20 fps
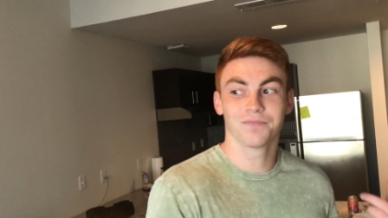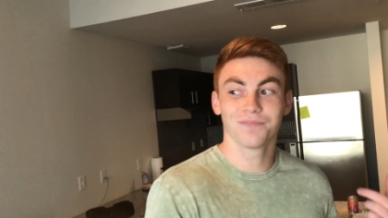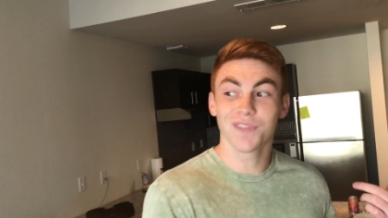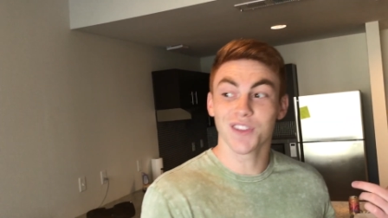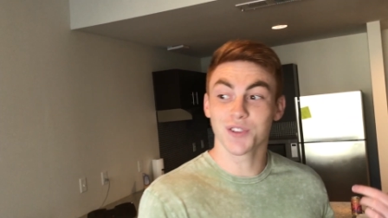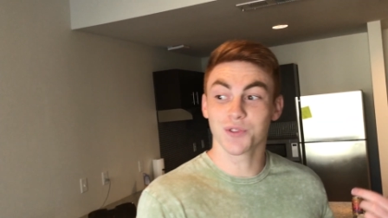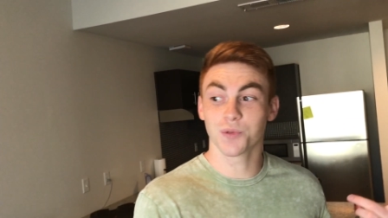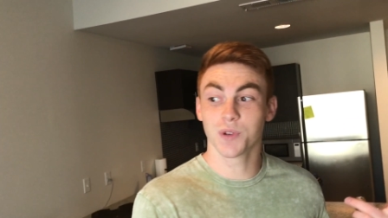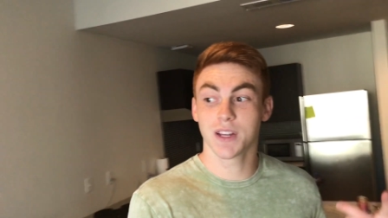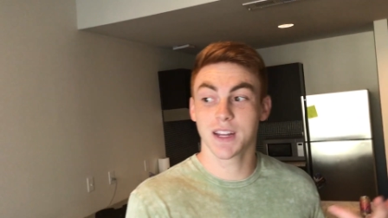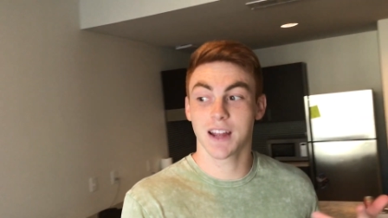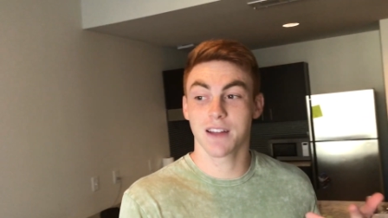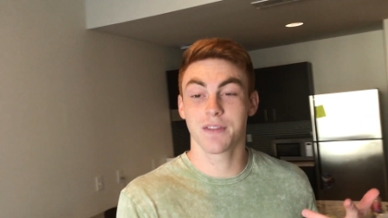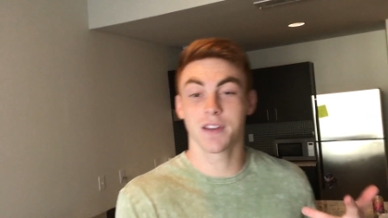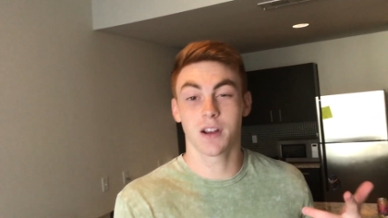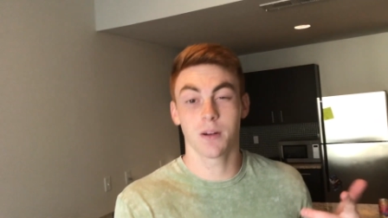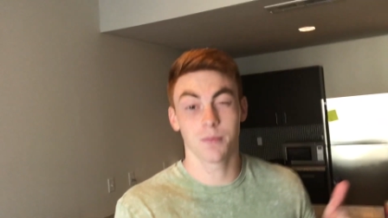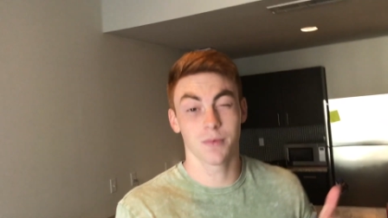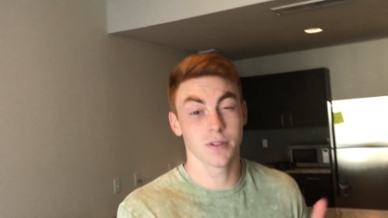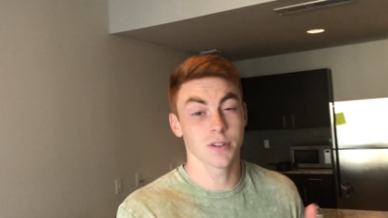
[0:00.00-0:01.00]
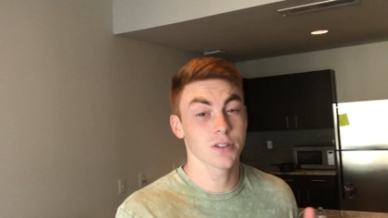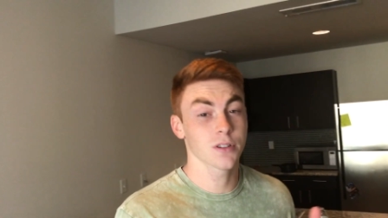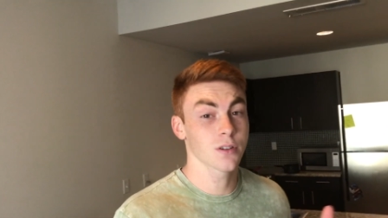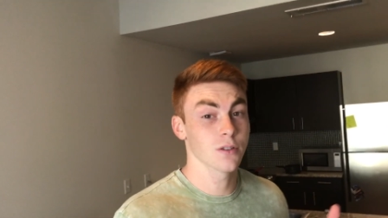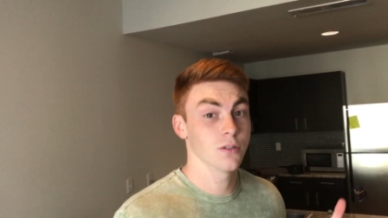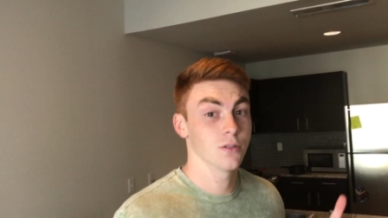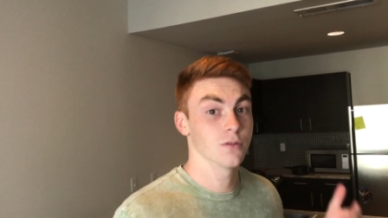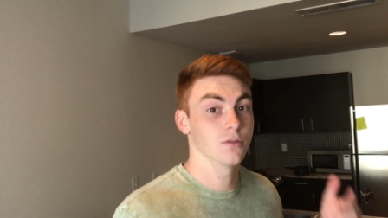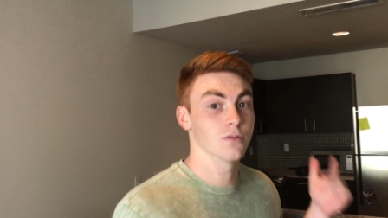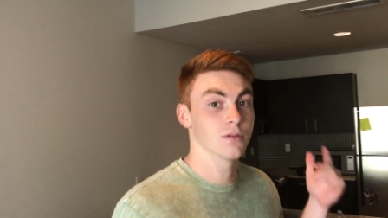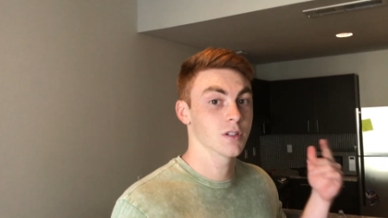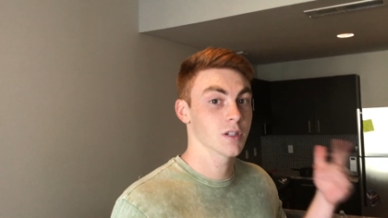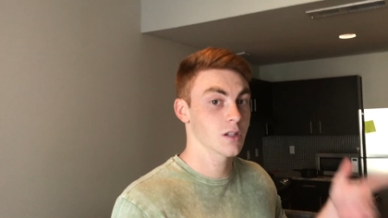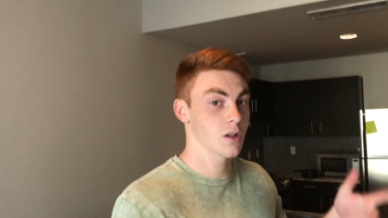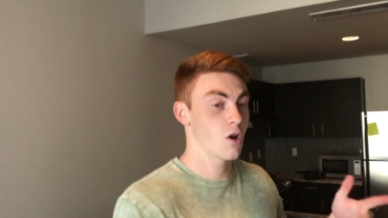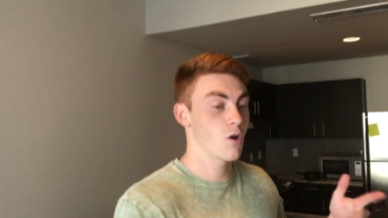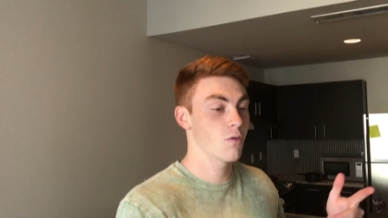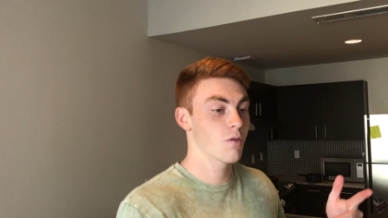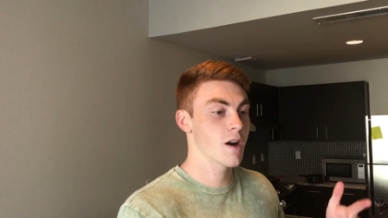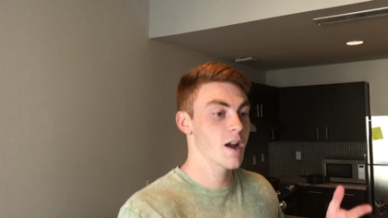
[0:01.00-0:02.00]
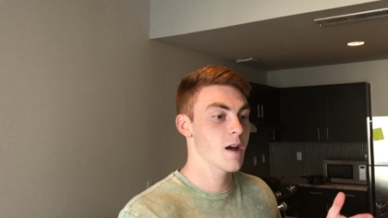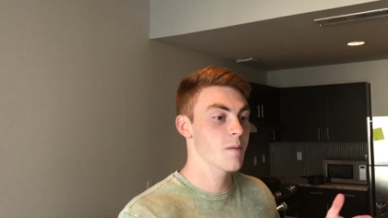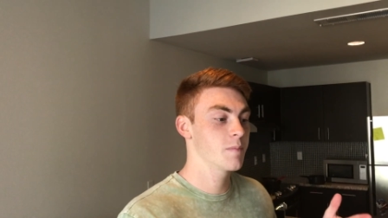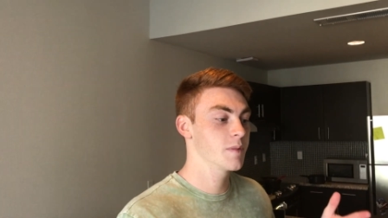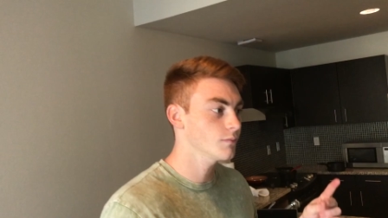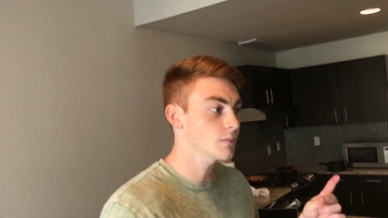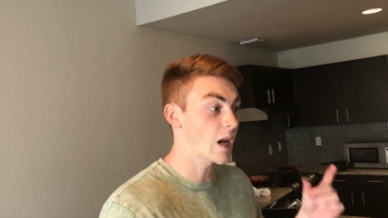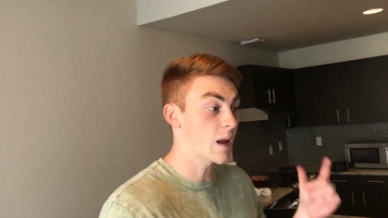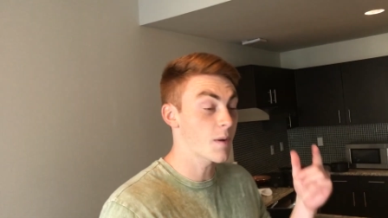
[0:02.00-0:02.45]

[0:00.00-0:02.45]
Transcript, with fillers: This week I think I'm just gonna do slow reps.